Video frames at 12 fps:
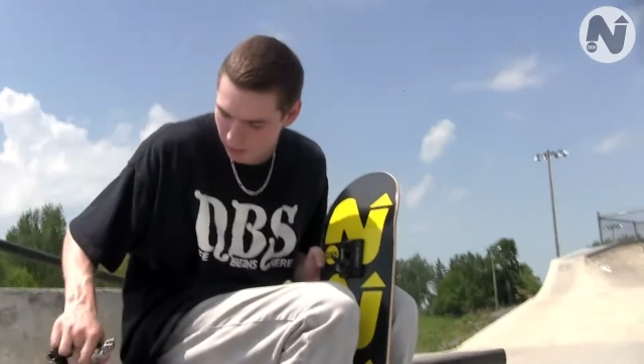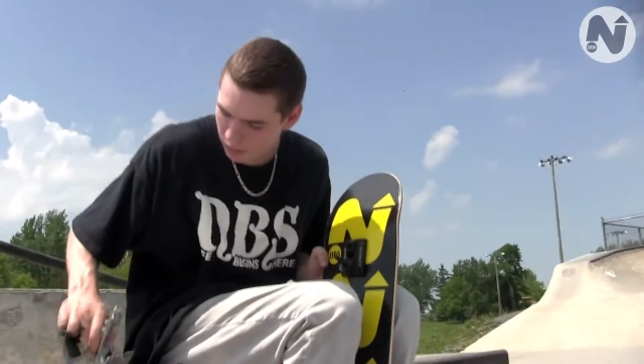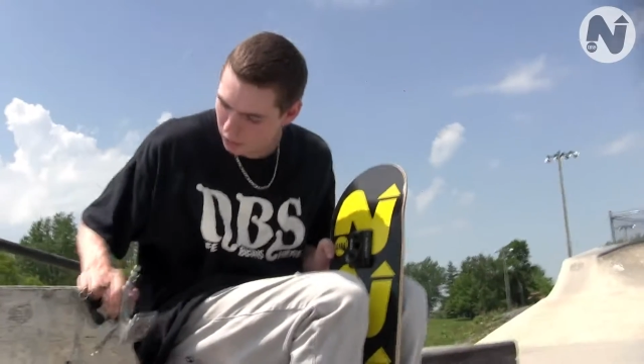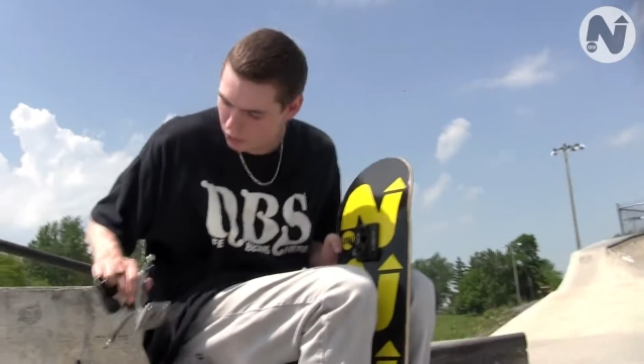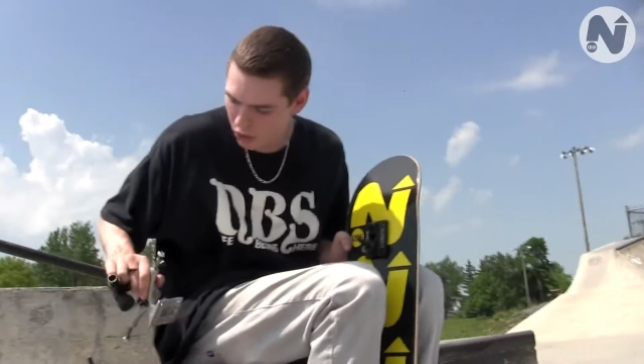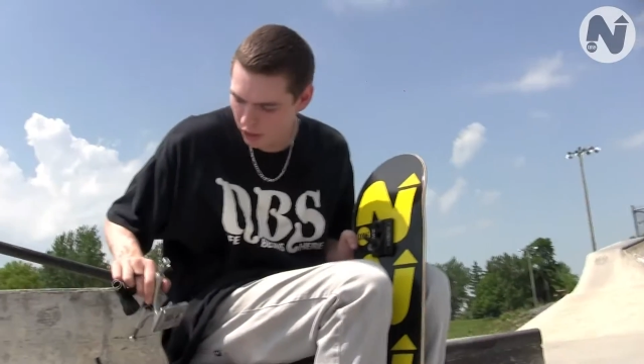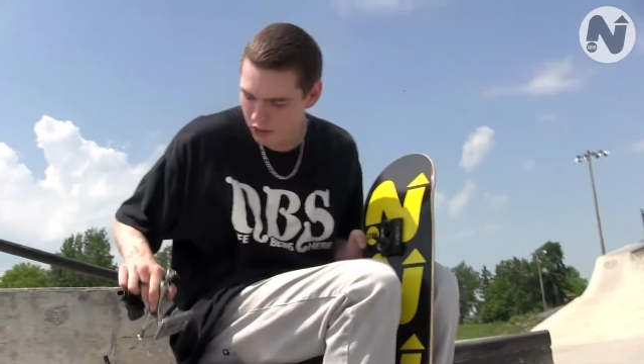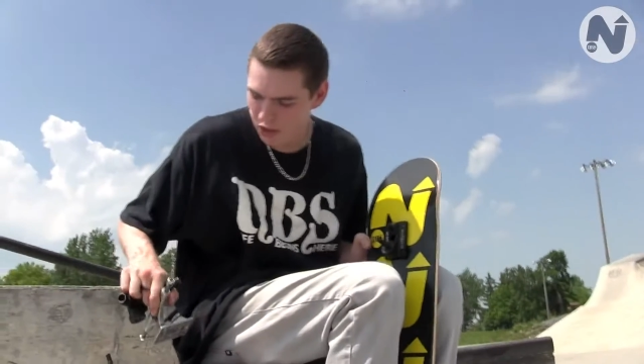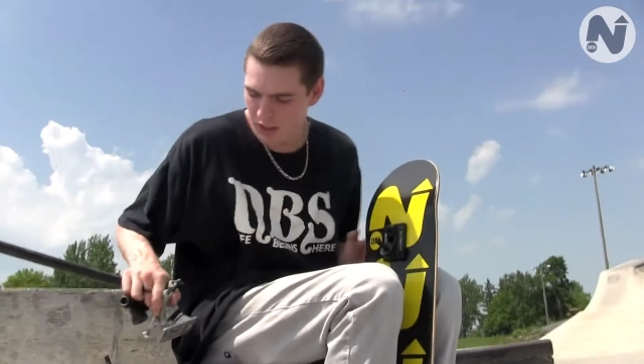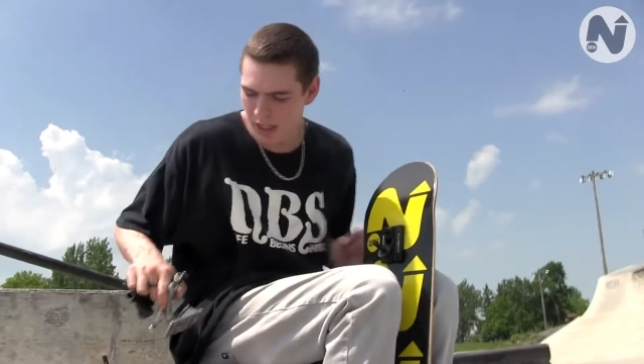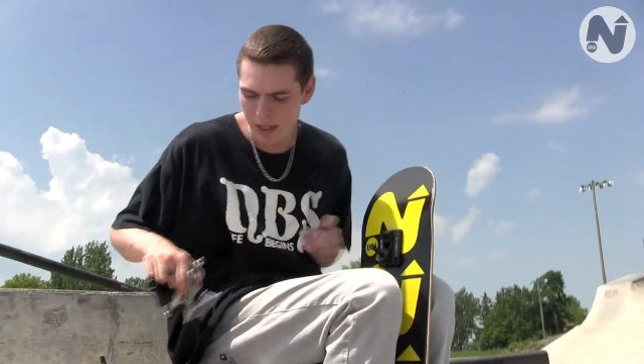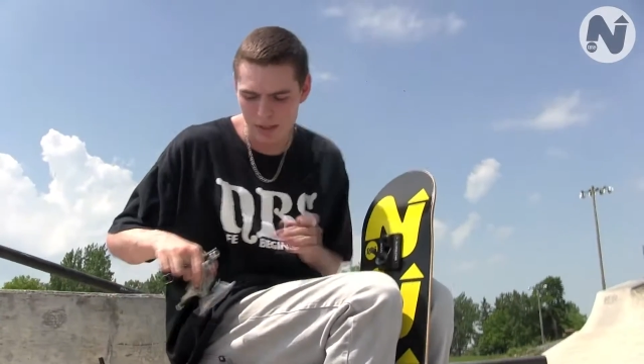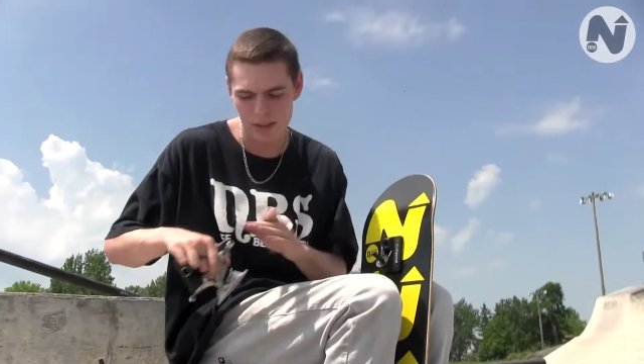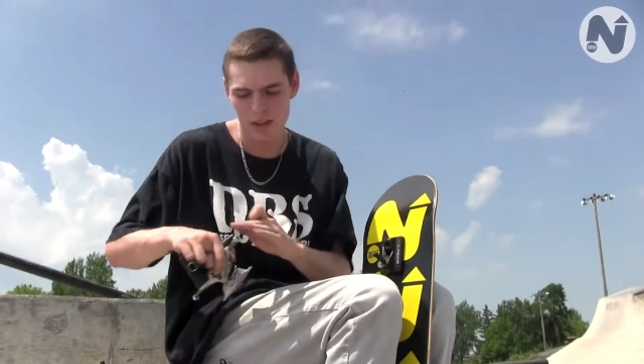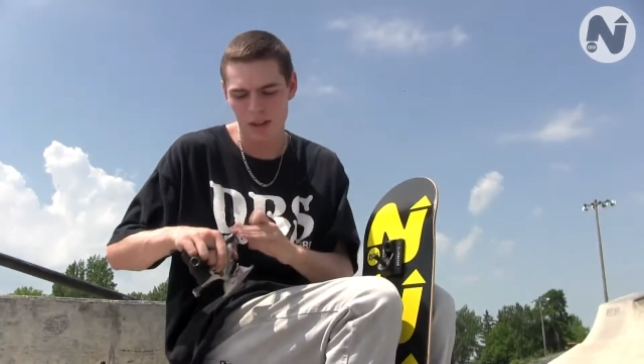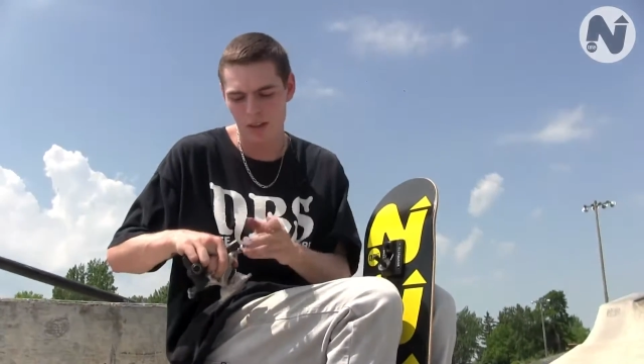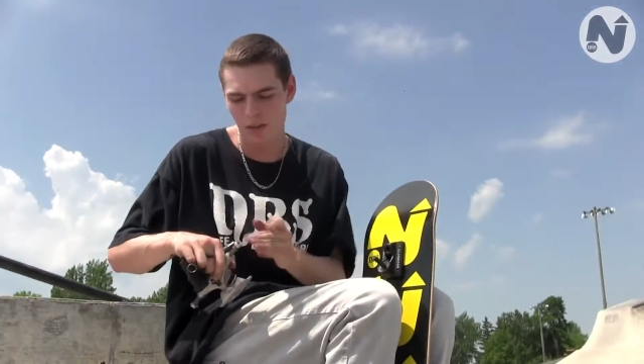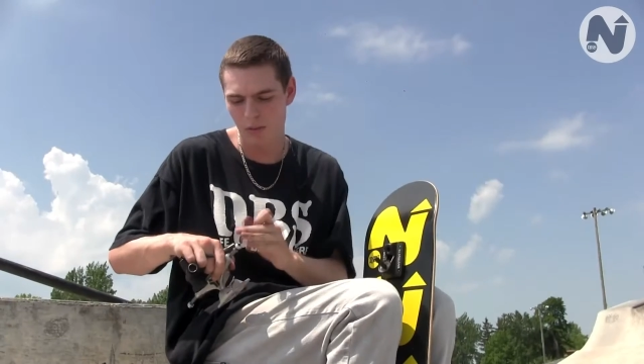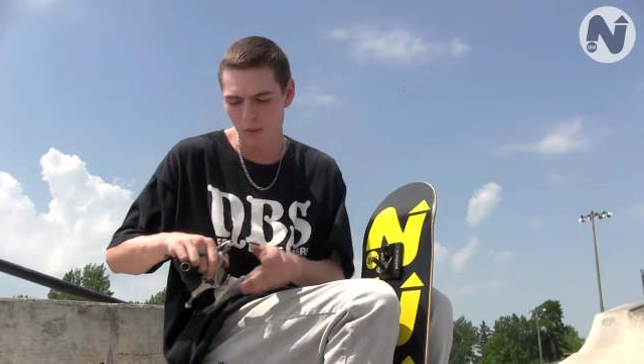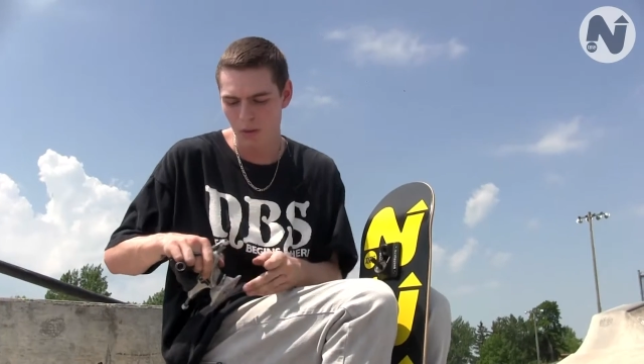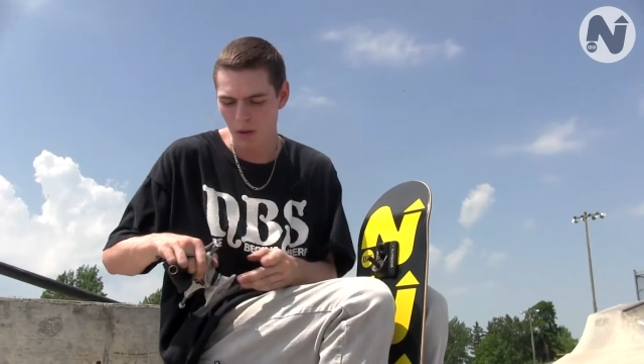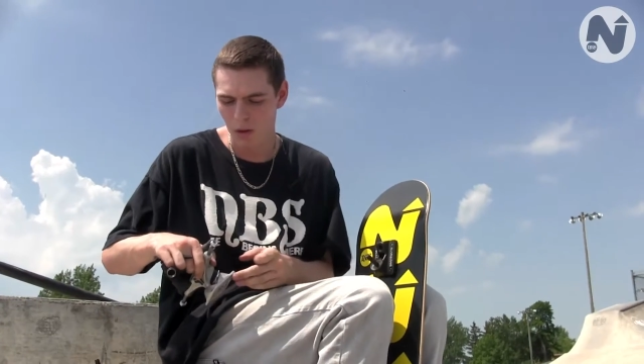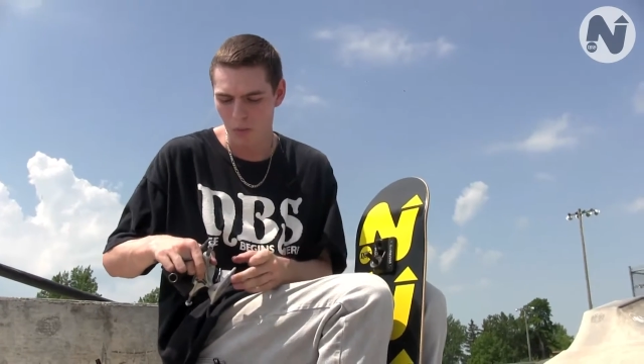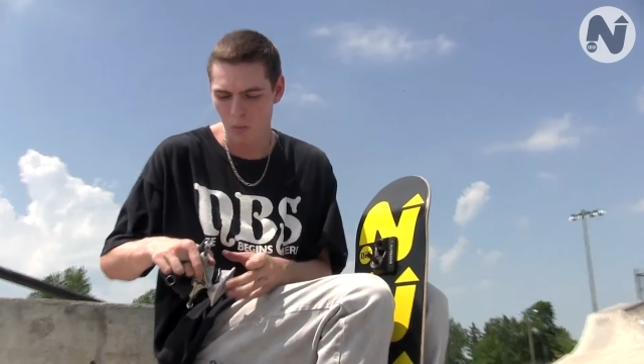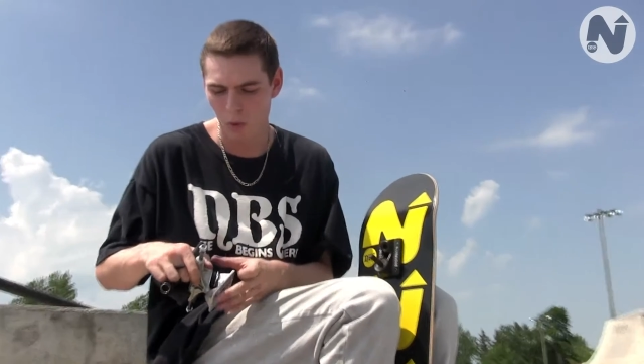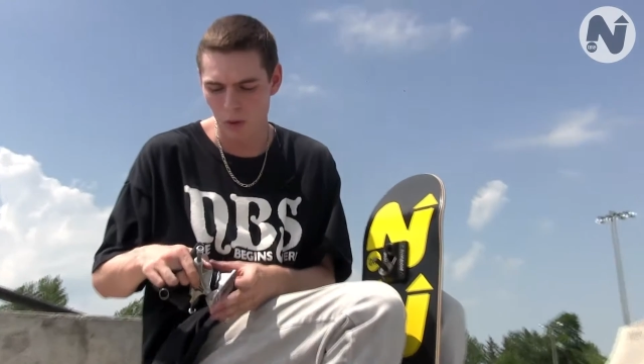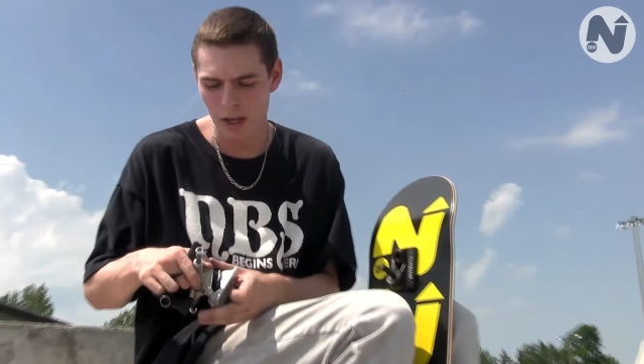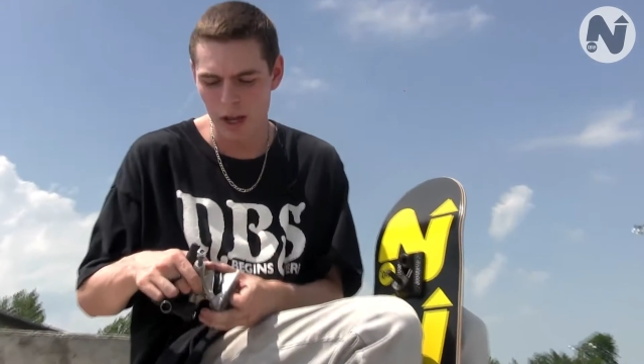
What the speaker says: your trucks just get worn